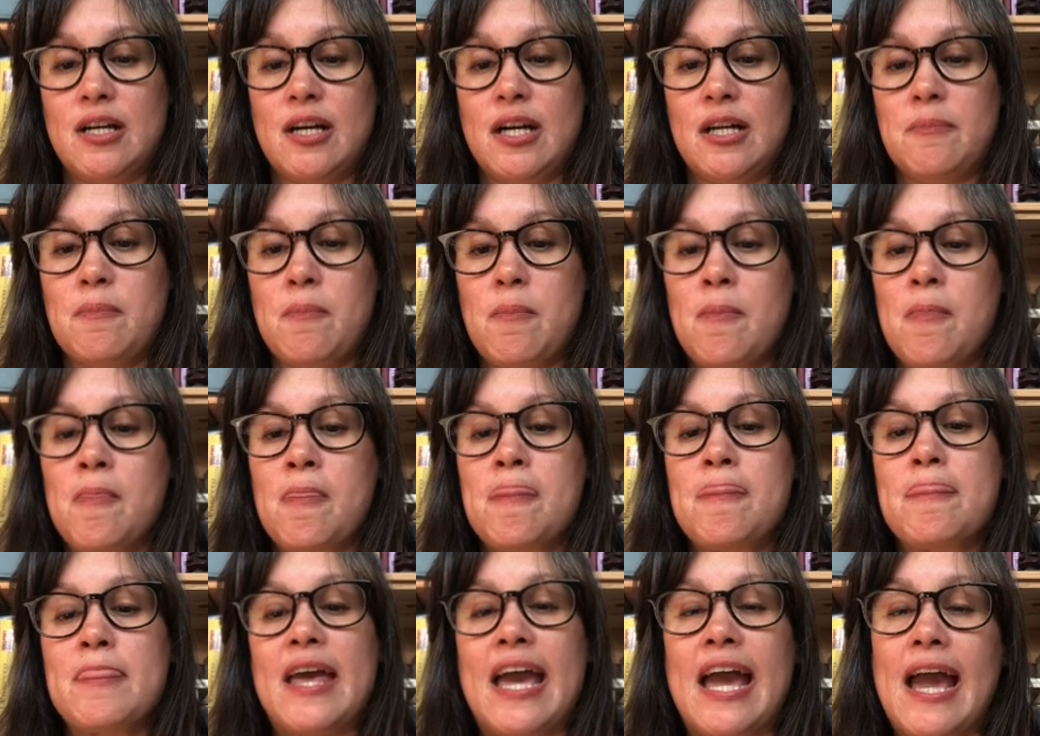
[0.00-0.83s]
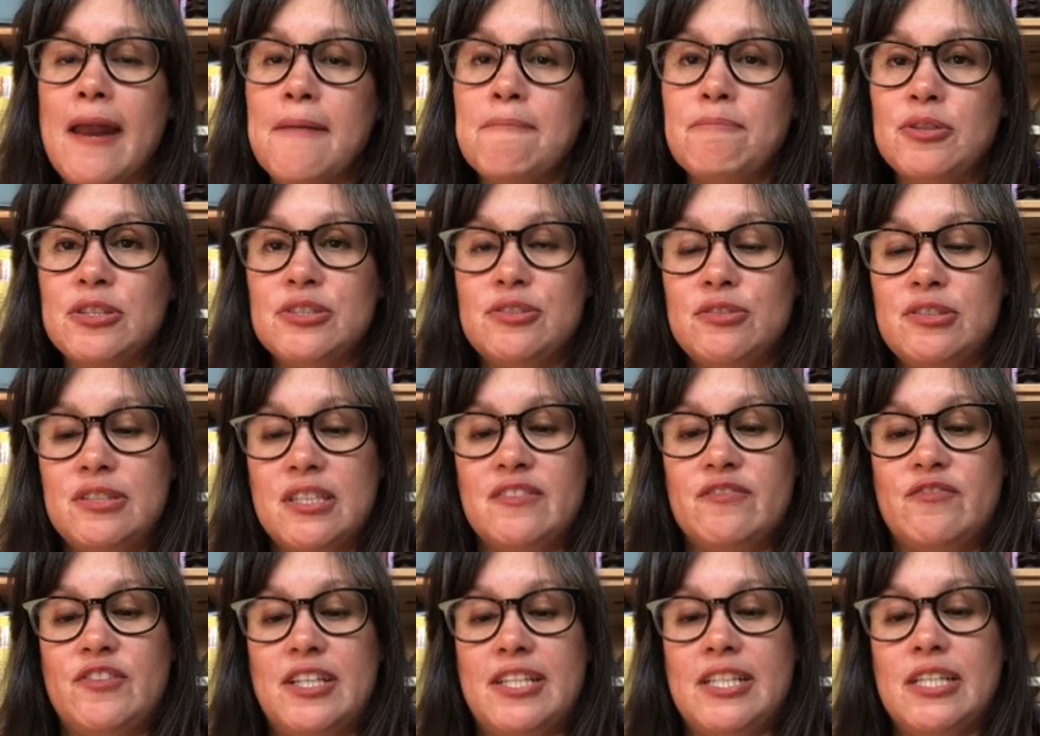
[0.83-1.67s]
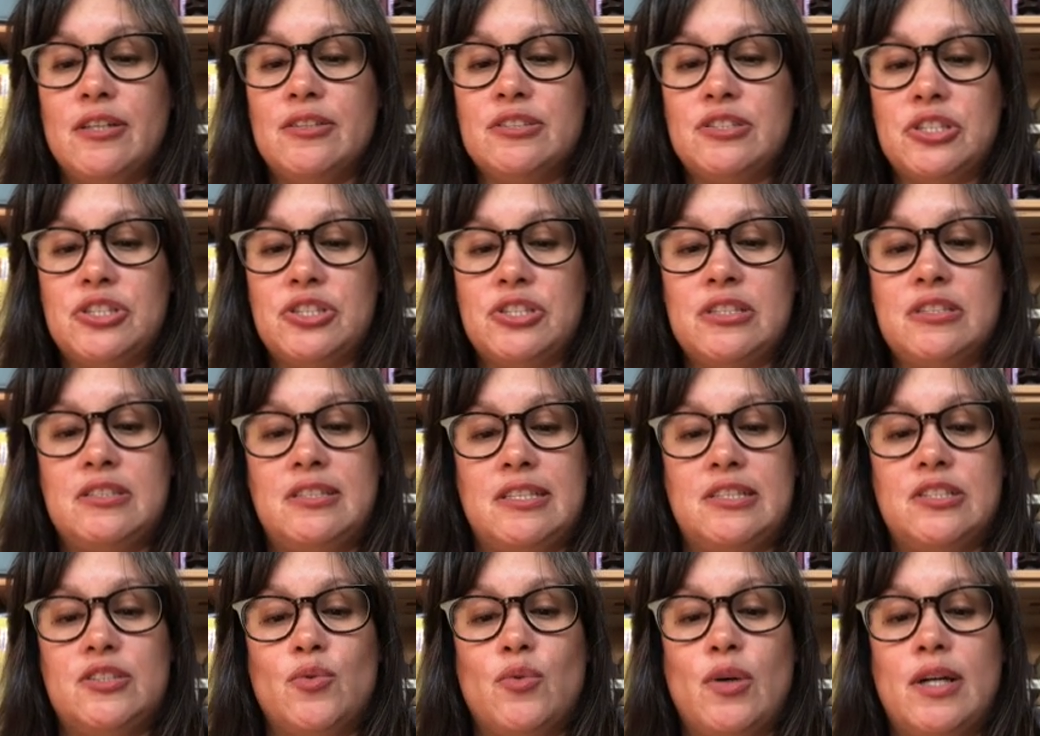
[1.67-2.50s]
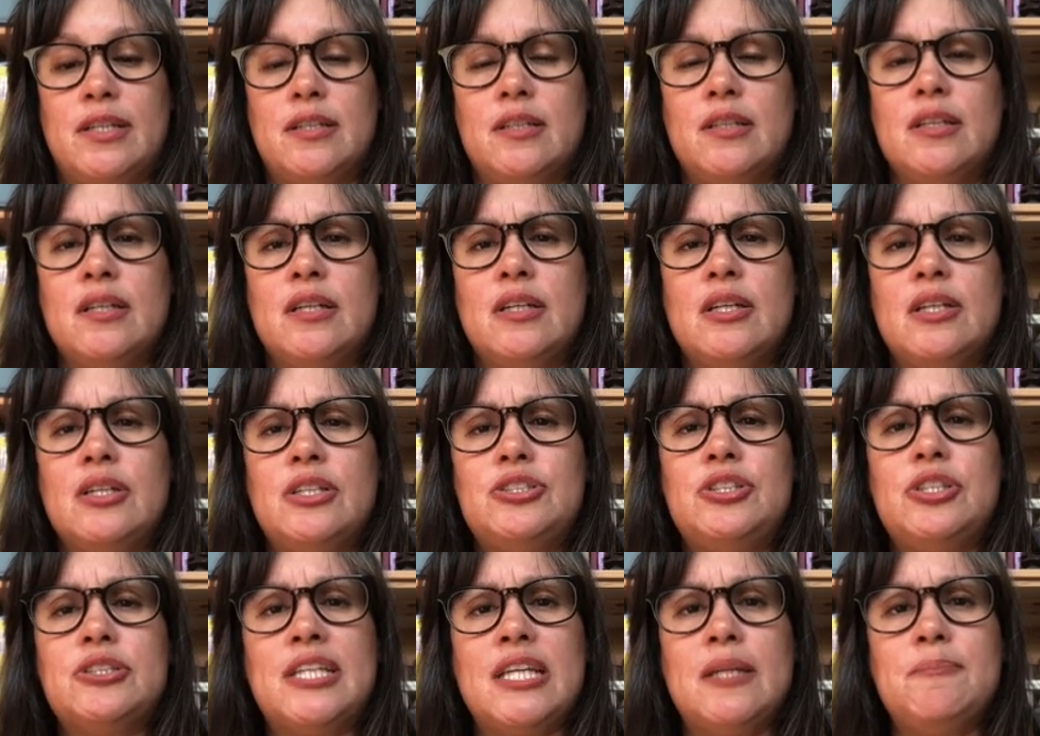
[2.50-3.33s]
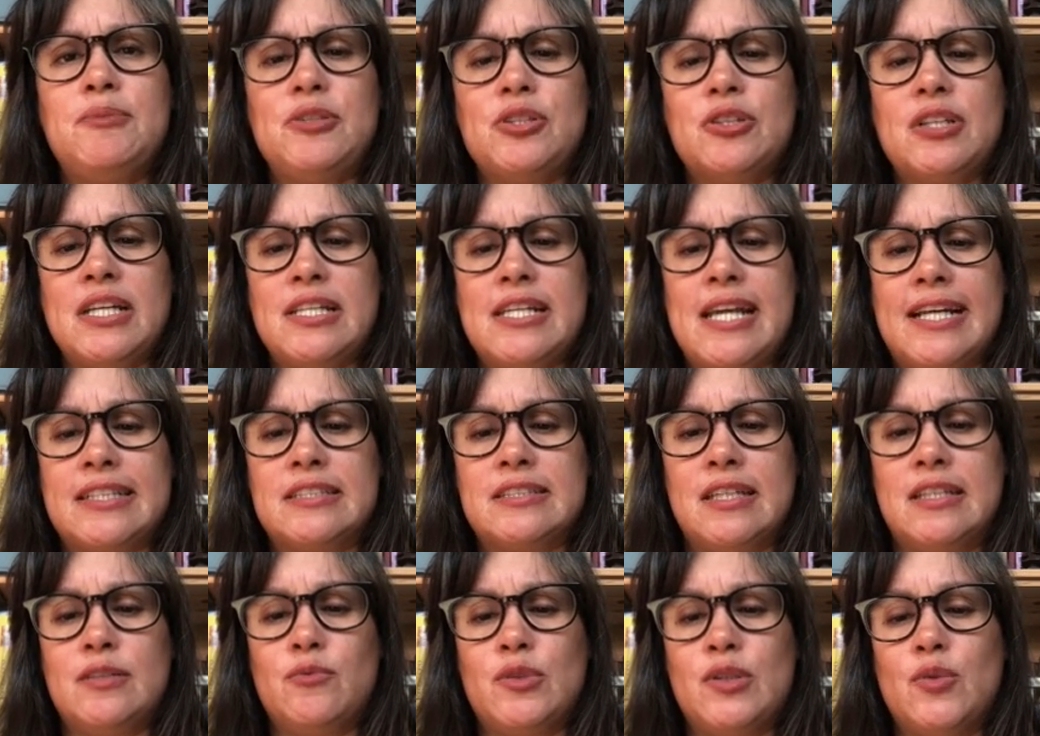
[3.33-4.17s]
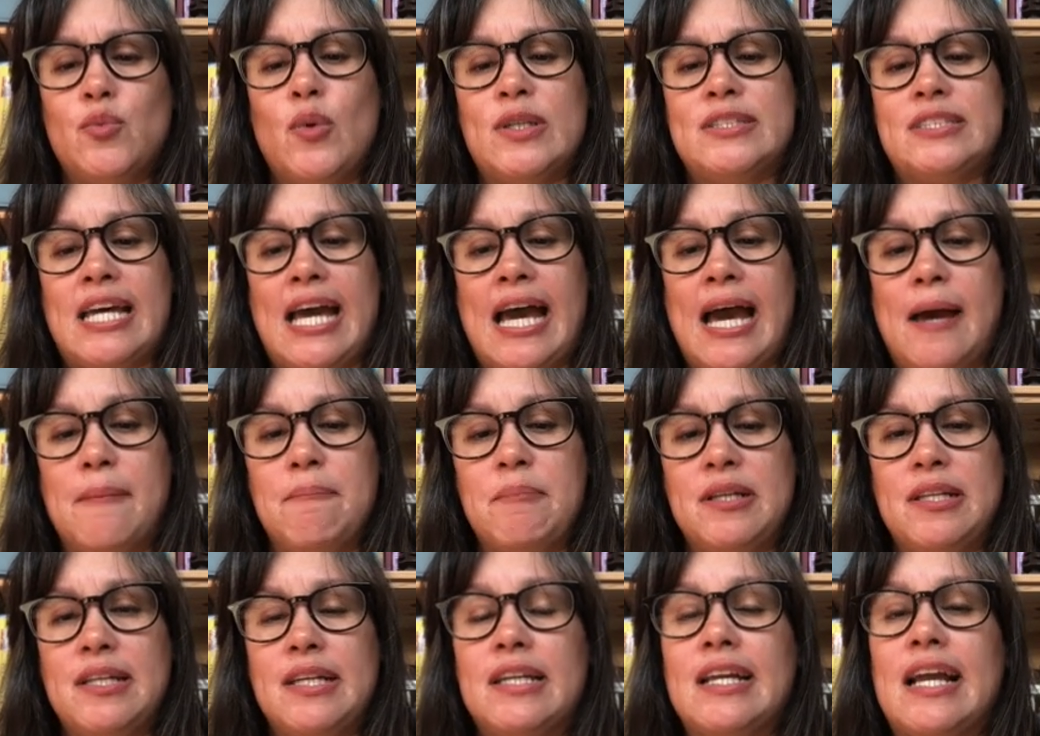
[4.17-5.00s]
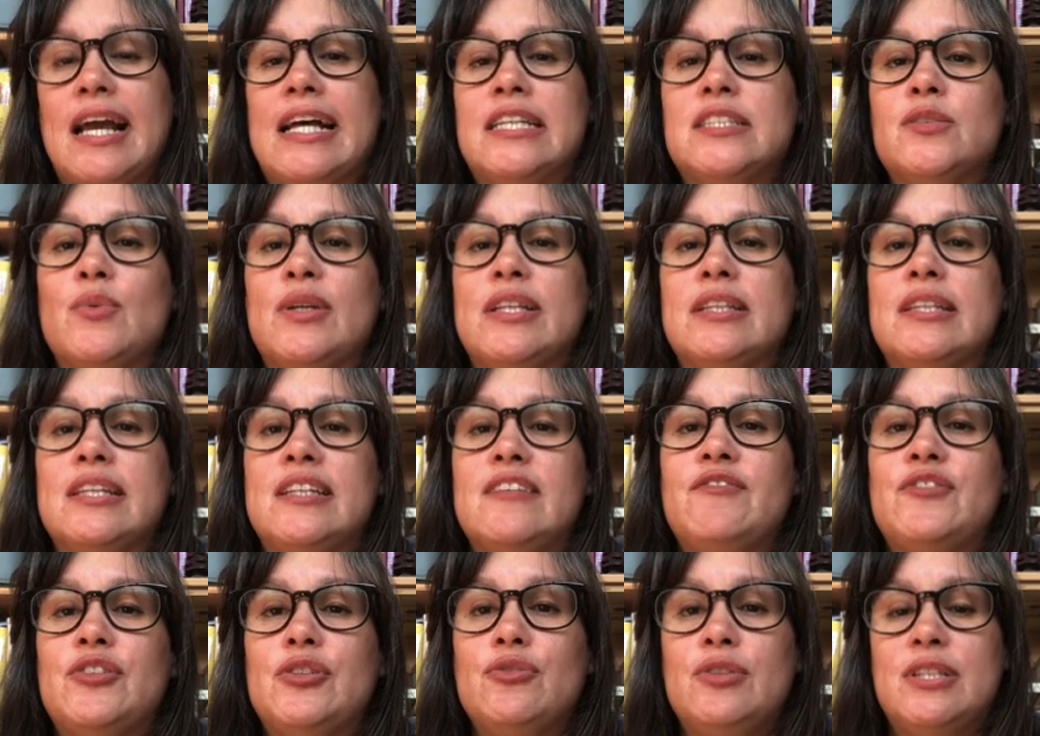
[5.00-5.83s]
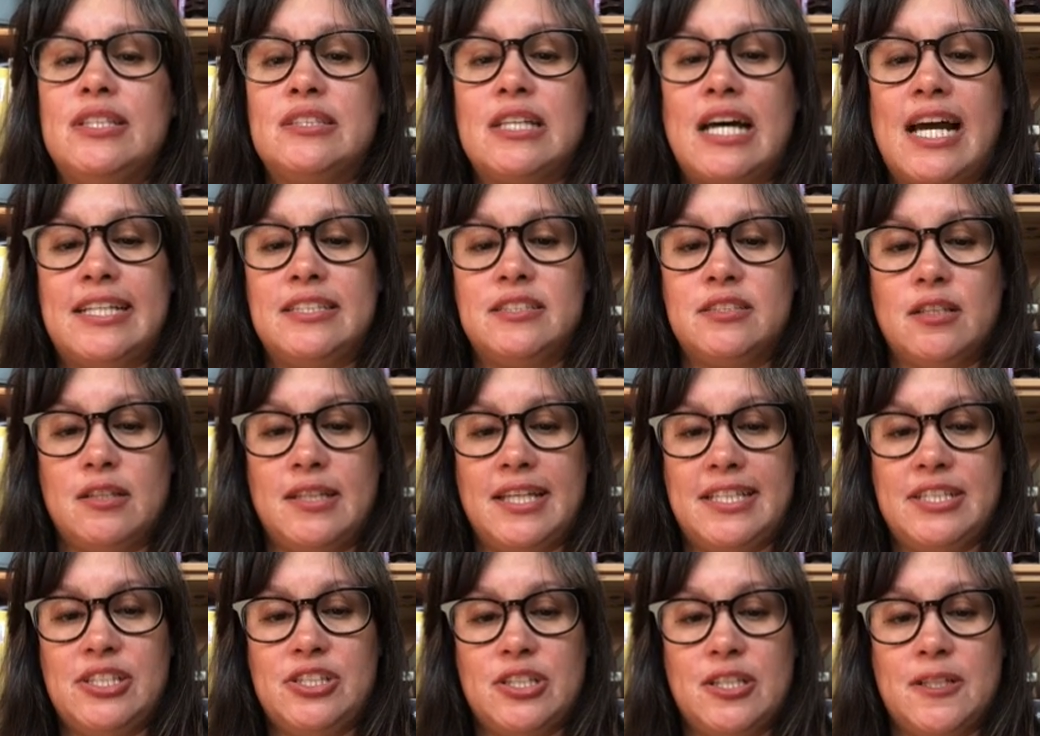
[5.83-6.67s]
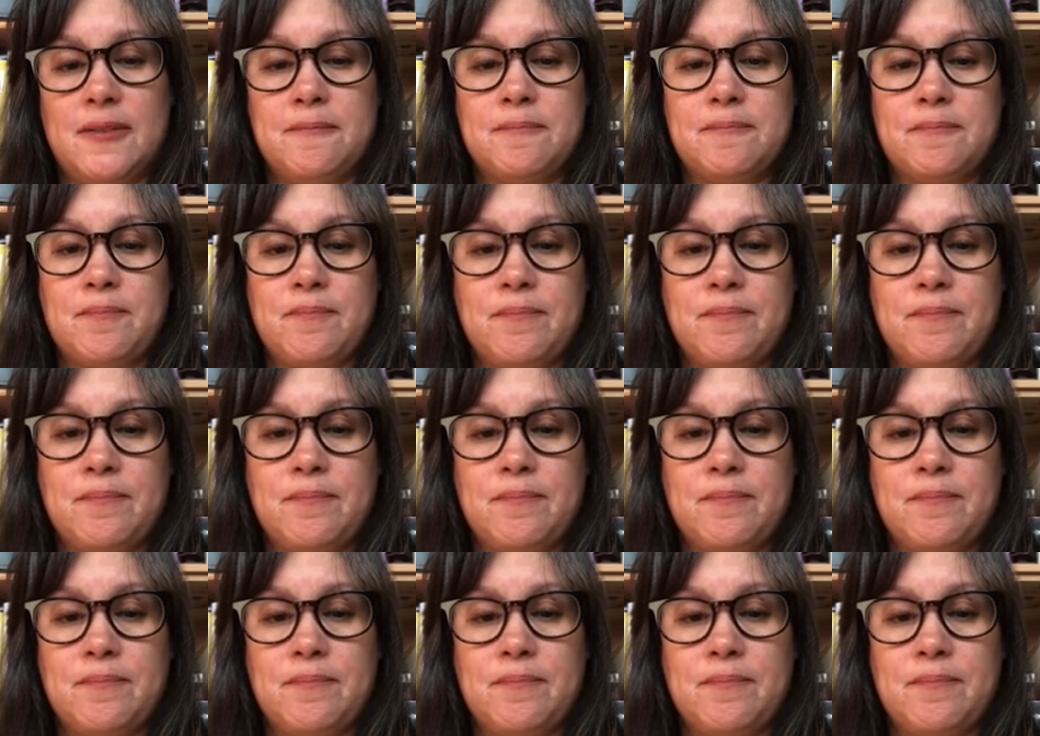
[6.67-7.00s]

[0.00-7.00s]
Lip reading: on, and producing videos such as this one to keep you connected with what's happening as we live through this isolation.